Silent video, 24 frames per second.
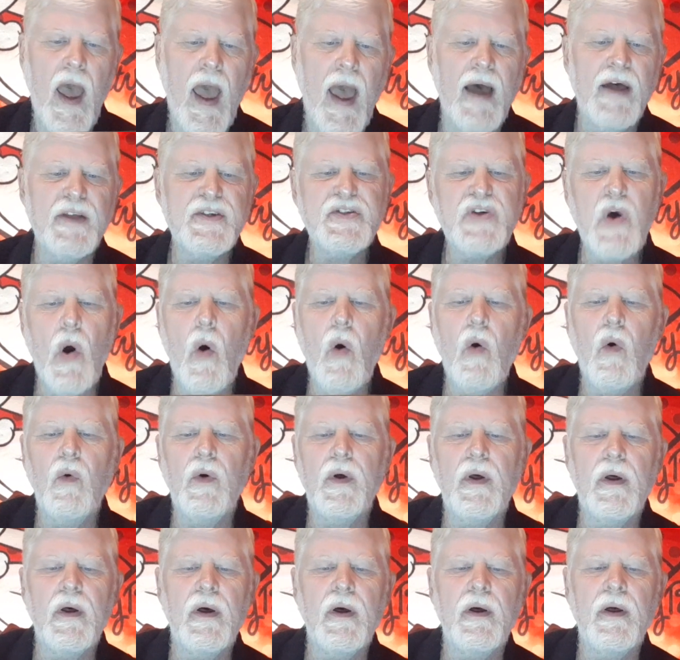And so
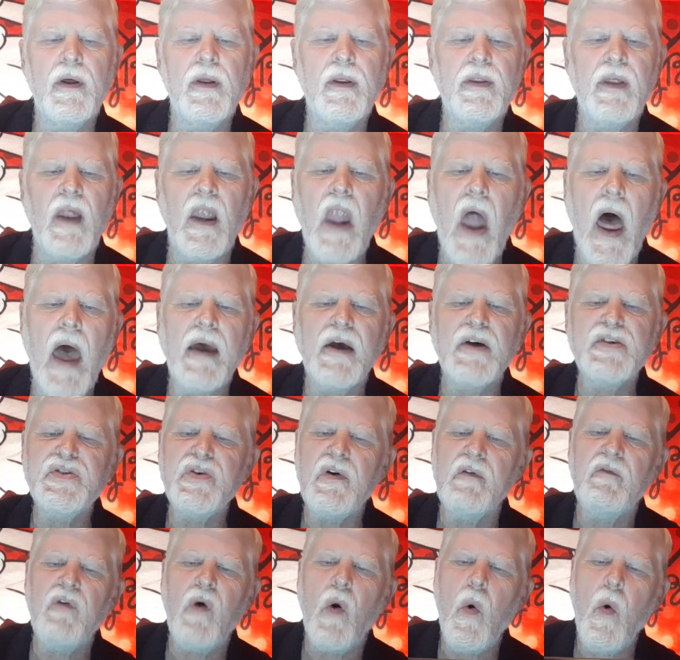uh, the likes
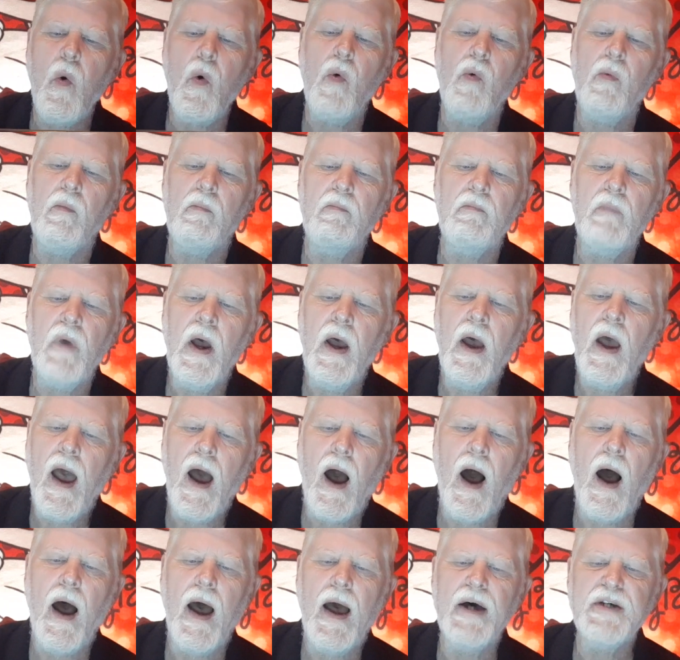of whom
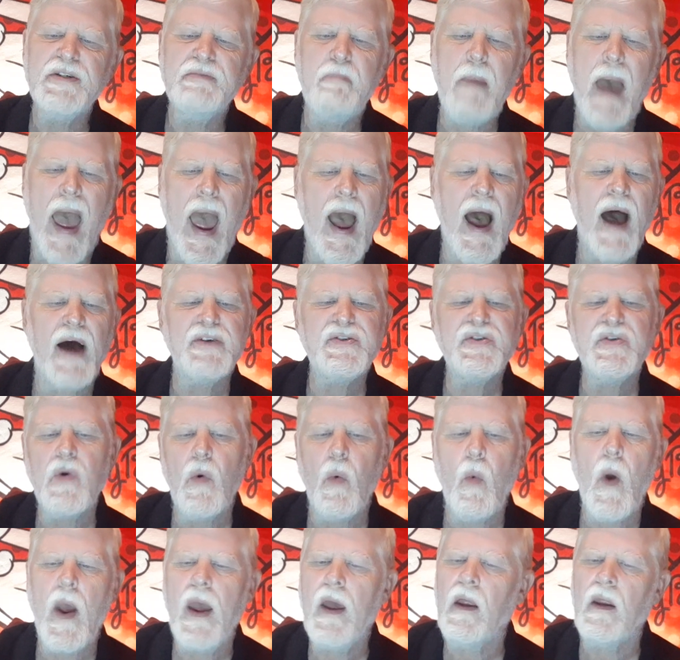uh, has passed
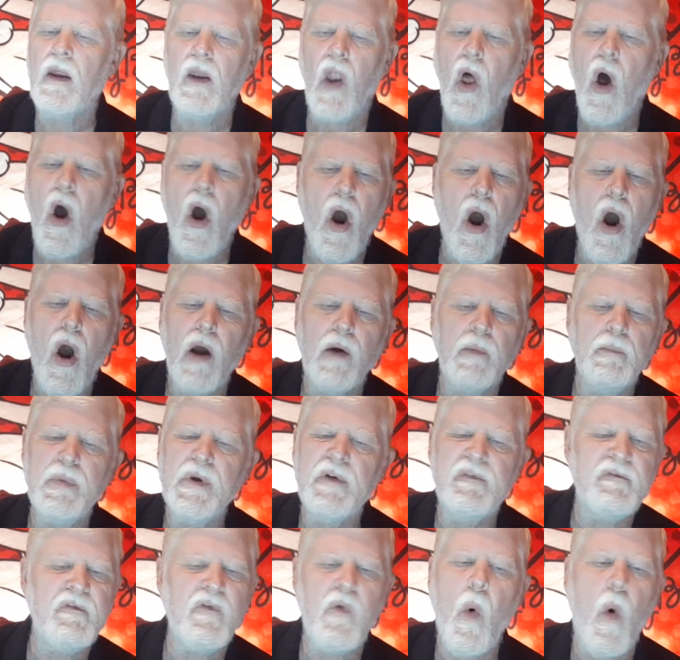away long
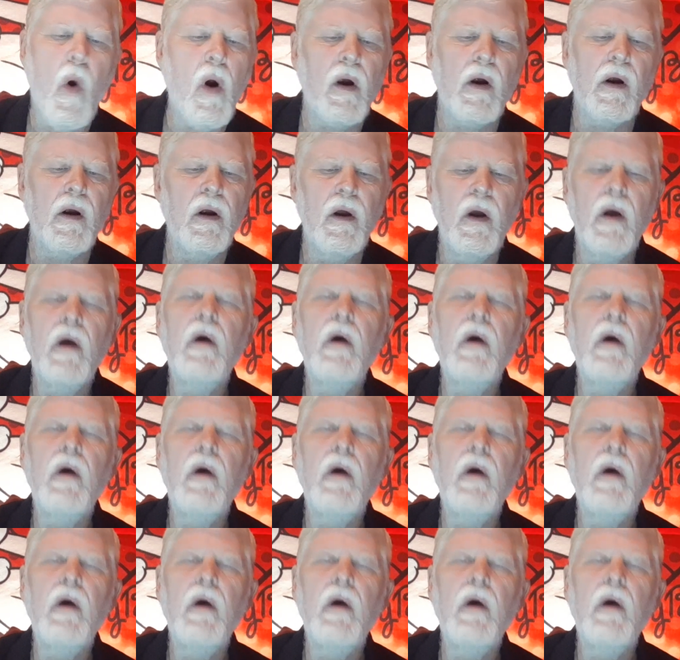before,